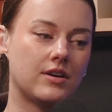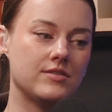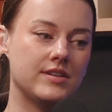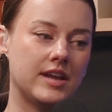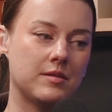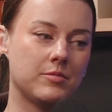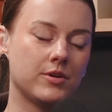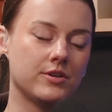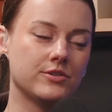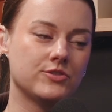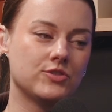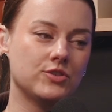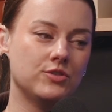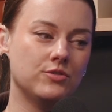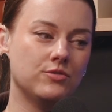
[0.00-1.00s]
our
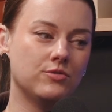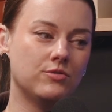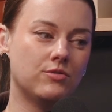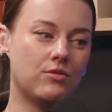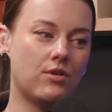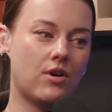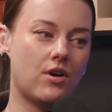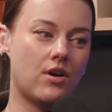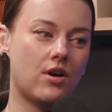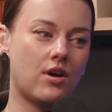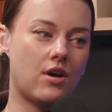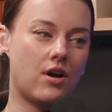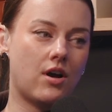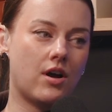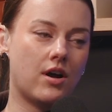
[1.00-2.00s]
neighbors who
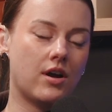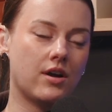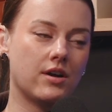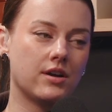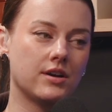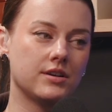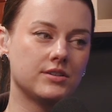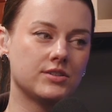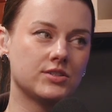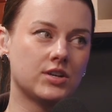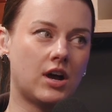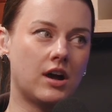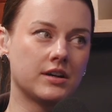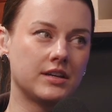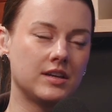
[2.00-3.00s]
are
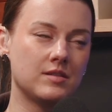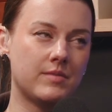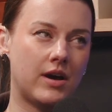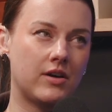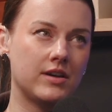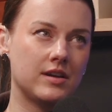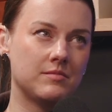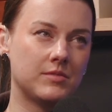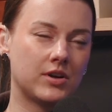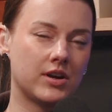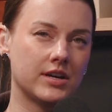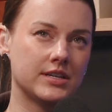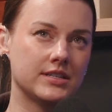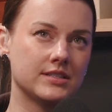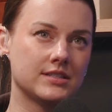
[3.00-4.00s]
talking about
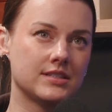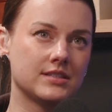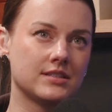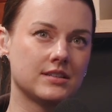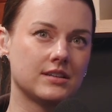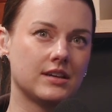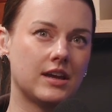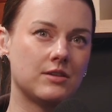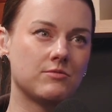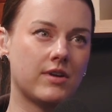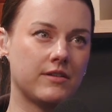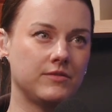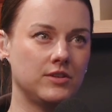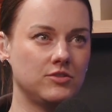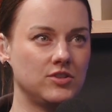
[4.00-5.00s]
immigrants
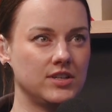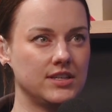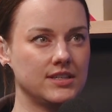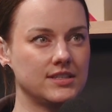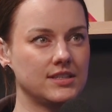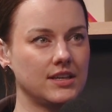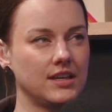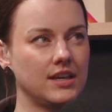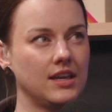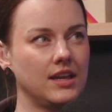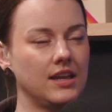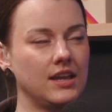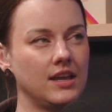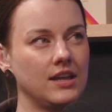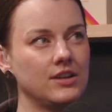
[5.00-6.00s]
and refugees
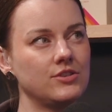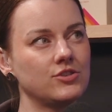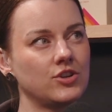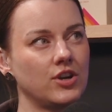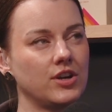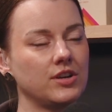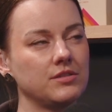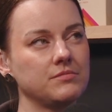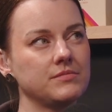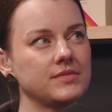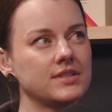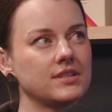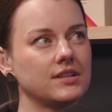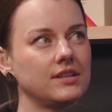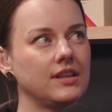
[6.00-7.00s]
in
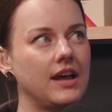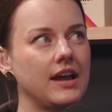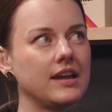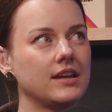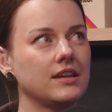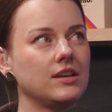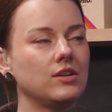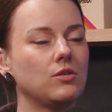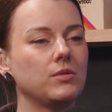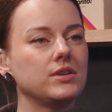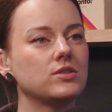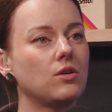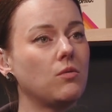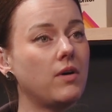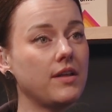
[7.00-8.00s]
terms like,
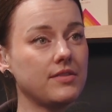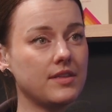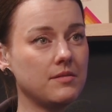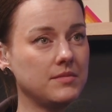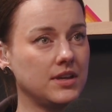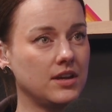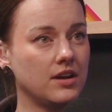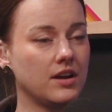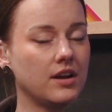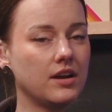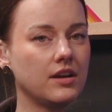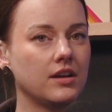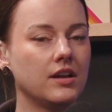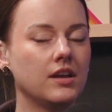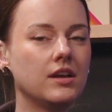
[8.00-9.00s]
we don't want them
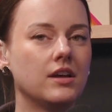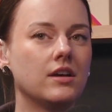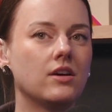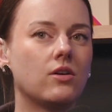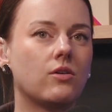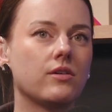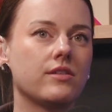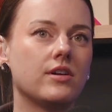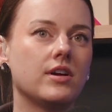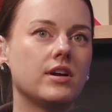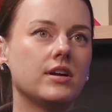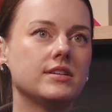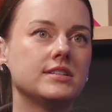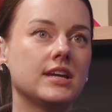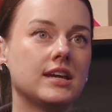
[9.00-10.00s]
here, or
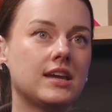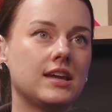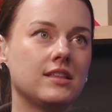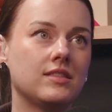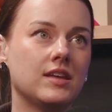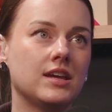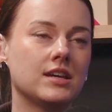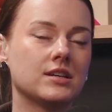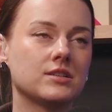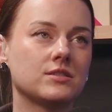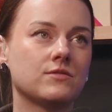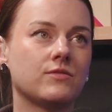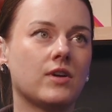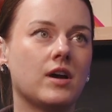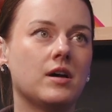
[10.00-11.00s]
they're taking
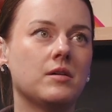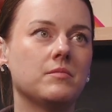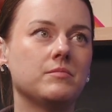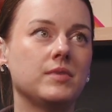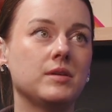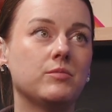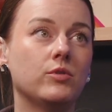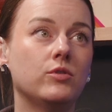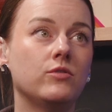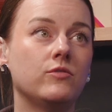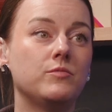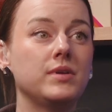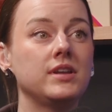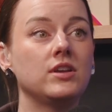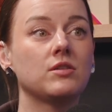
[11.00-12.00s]
things from people
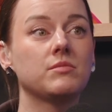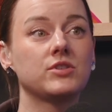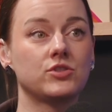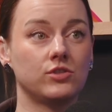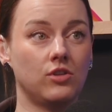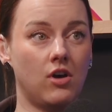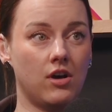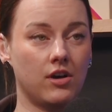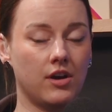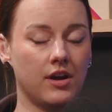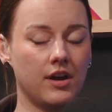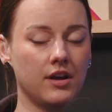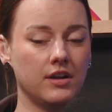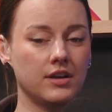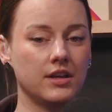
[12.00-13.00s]
who've been here much
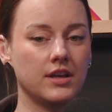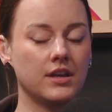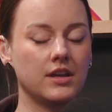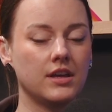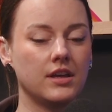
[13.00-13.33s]
longer.